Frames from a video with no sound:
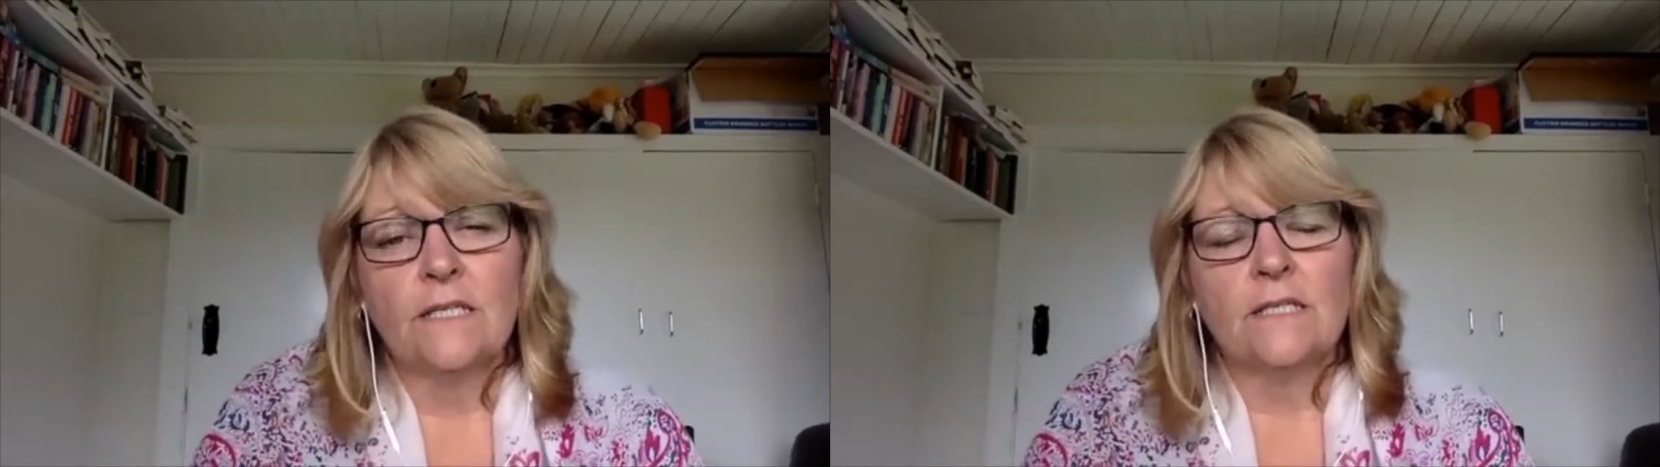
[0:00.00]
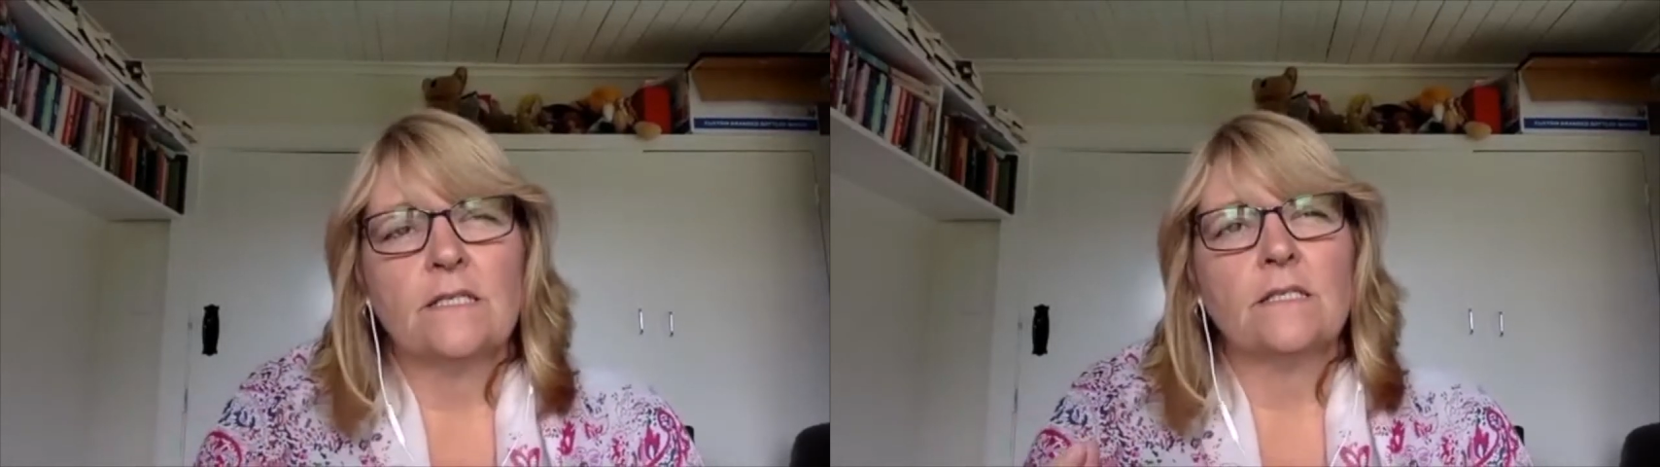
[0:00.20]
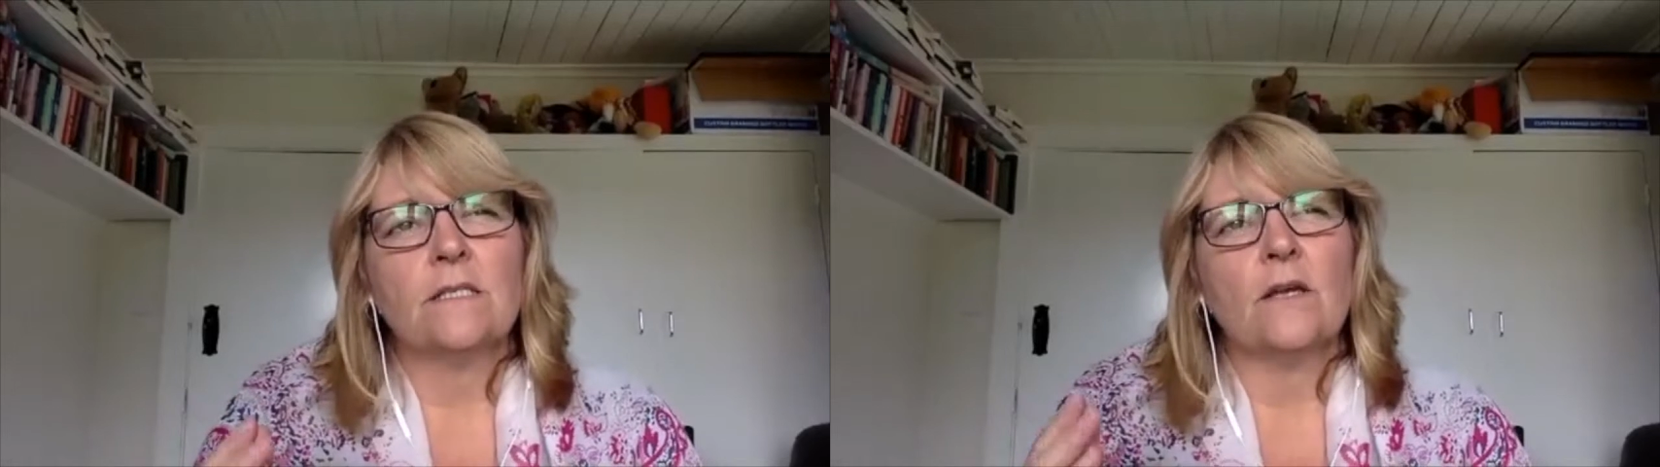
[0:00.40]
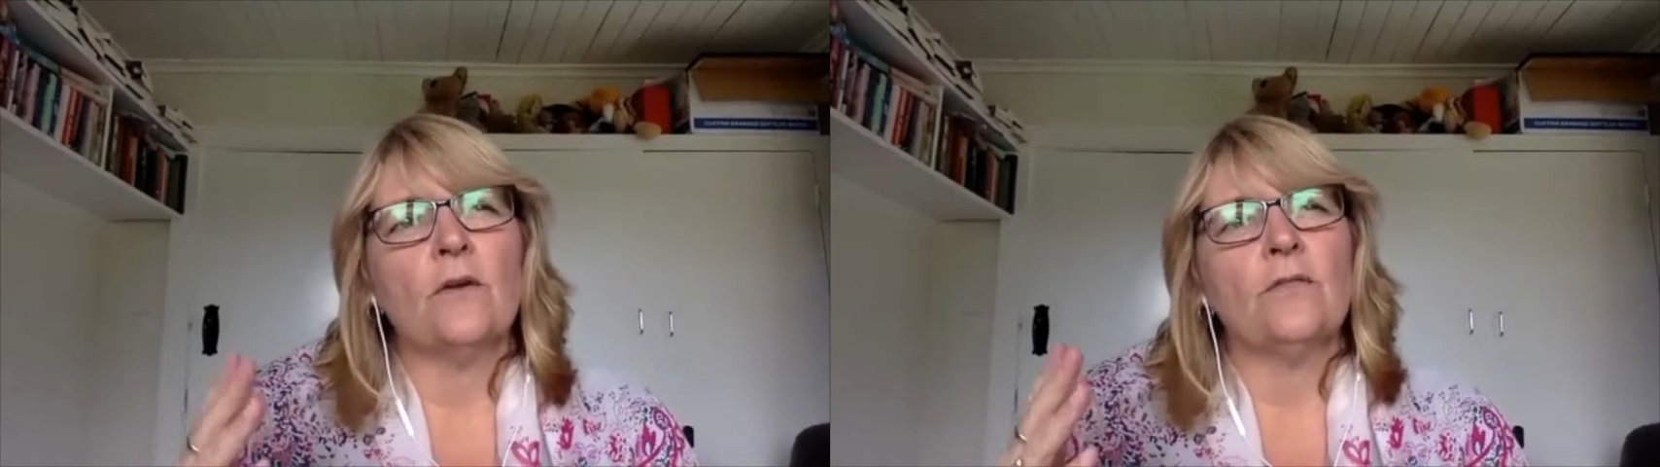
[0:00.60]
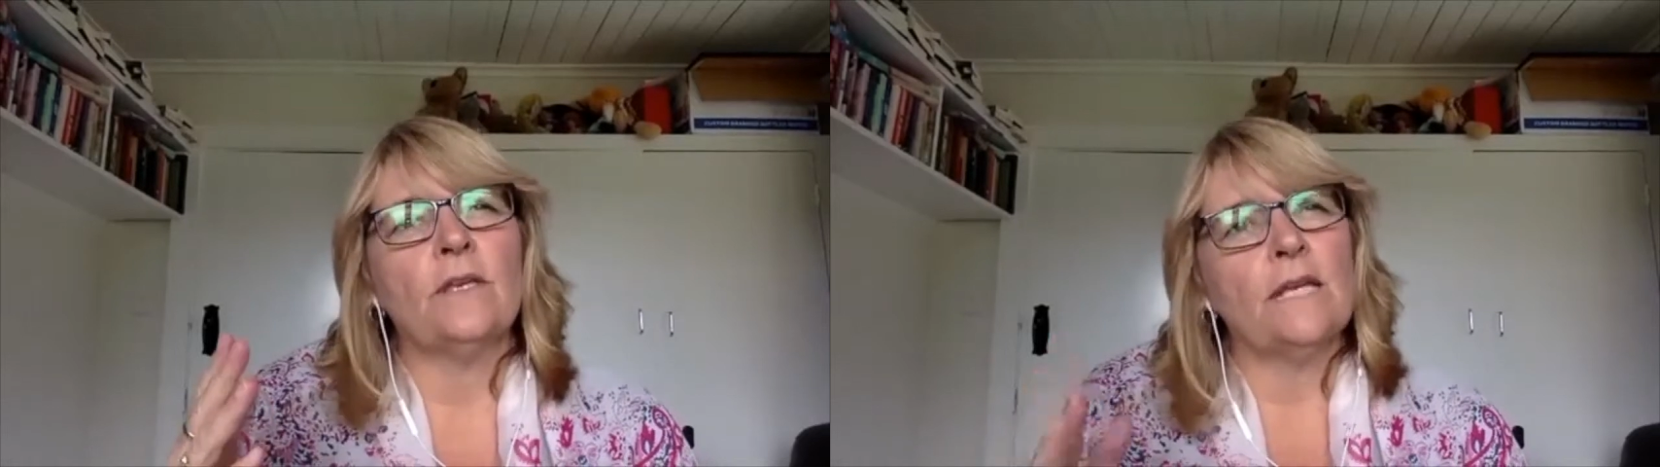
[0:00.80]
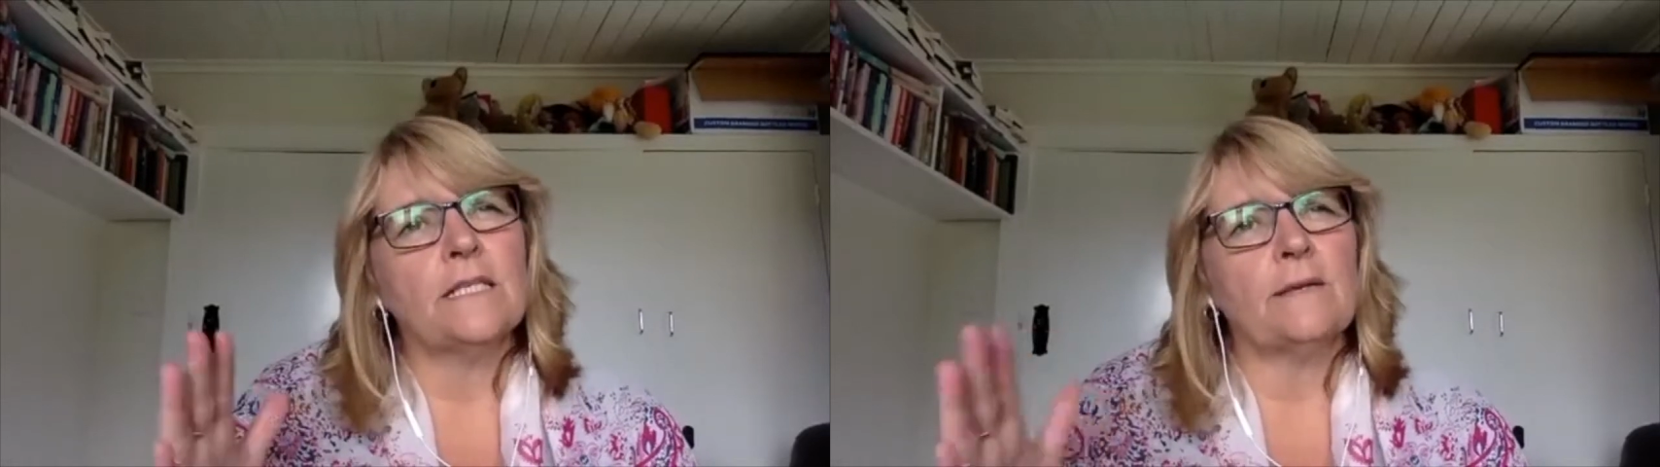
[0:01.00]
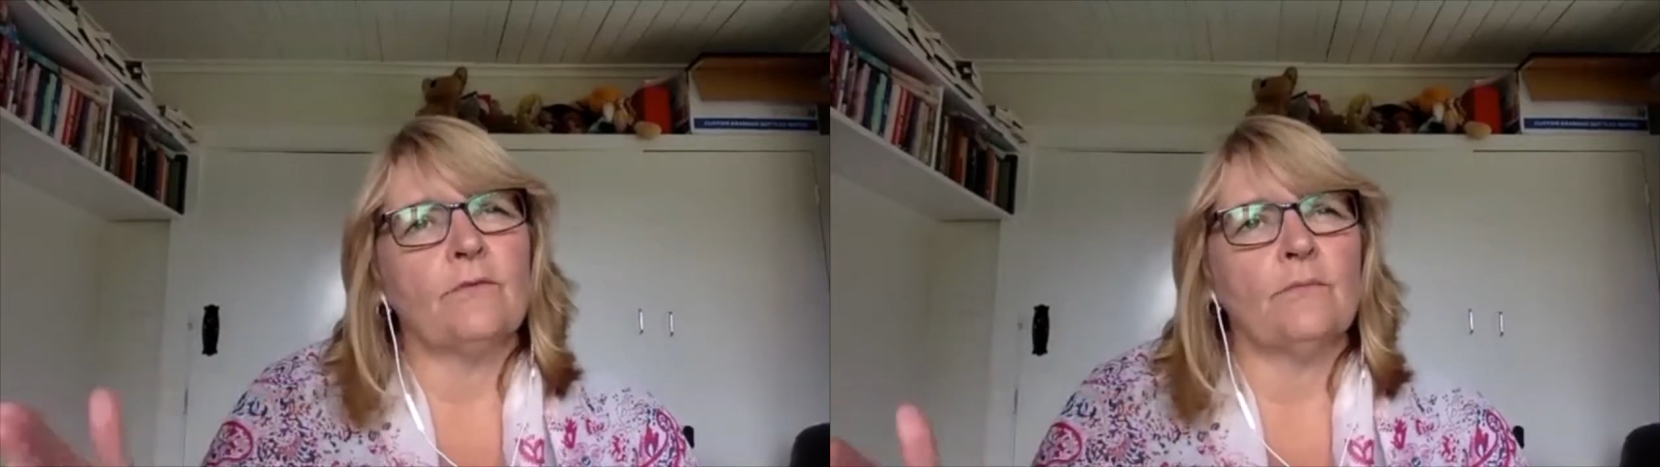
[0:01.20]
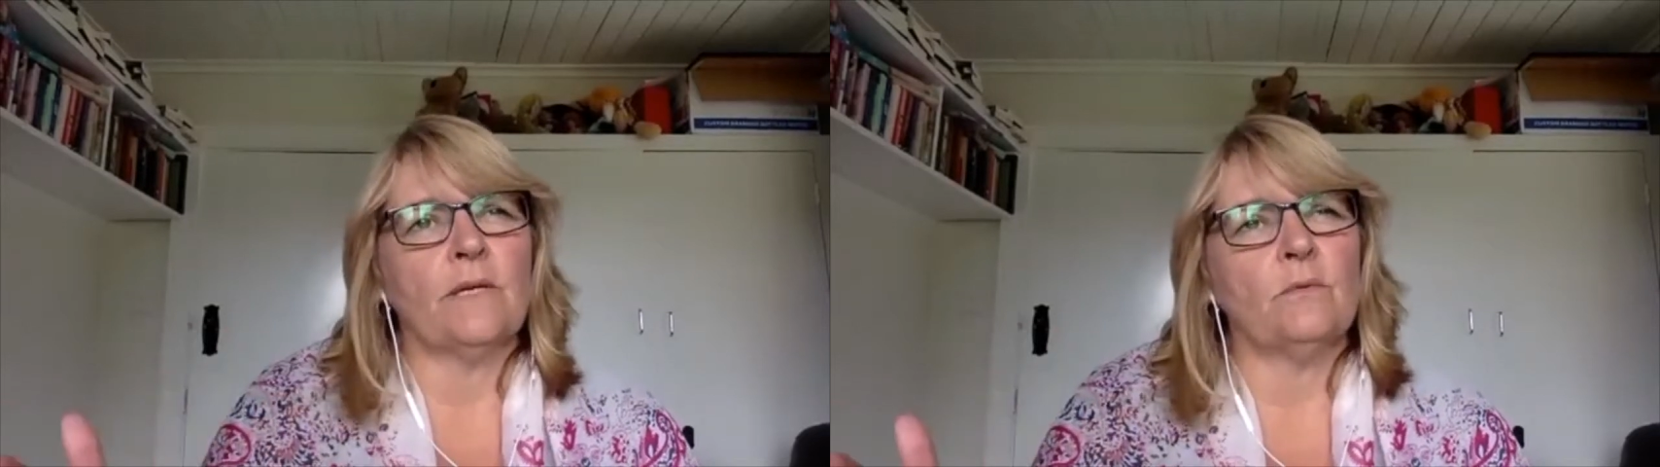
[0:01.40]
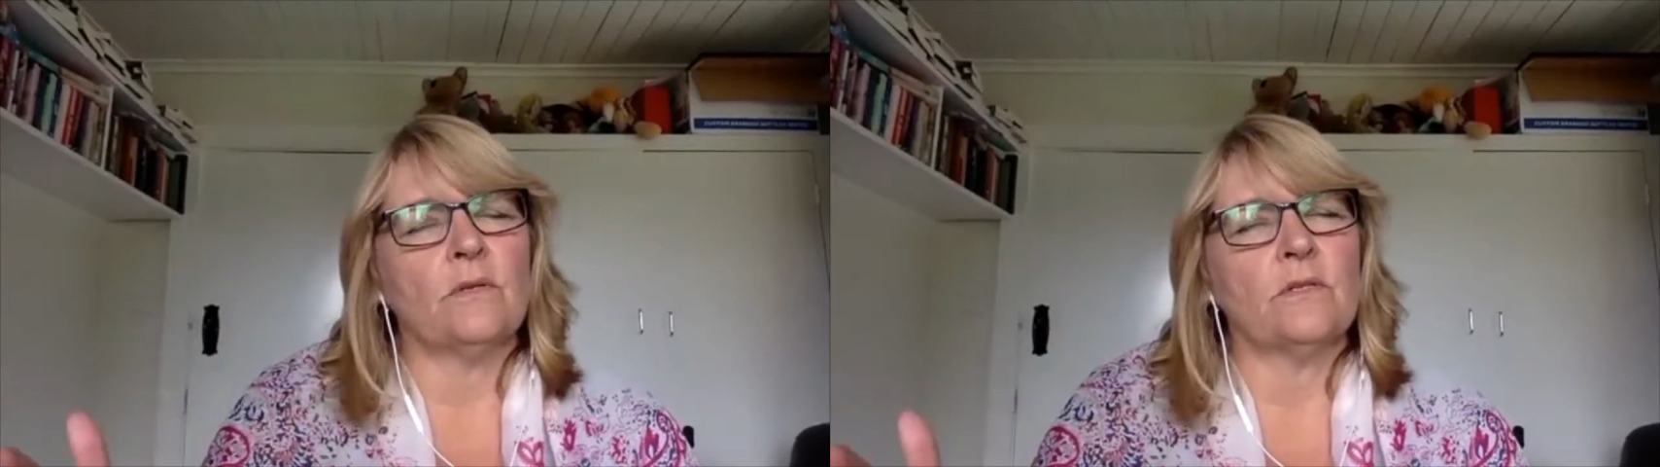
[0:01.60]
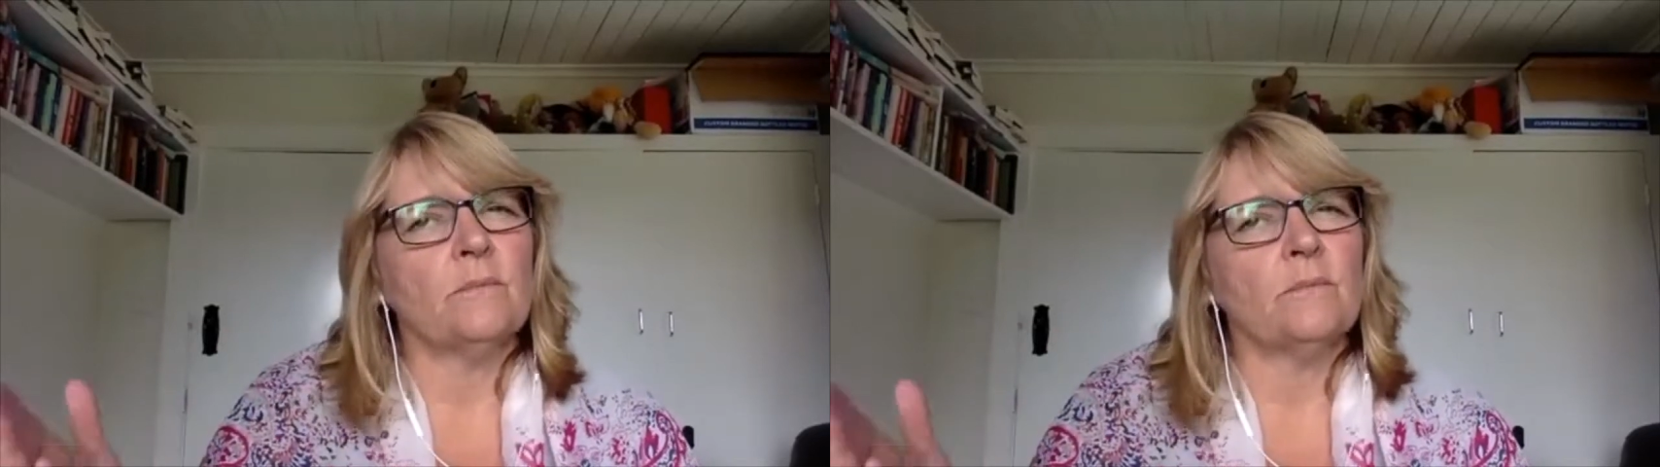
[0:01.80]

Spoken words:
So the next step for me was,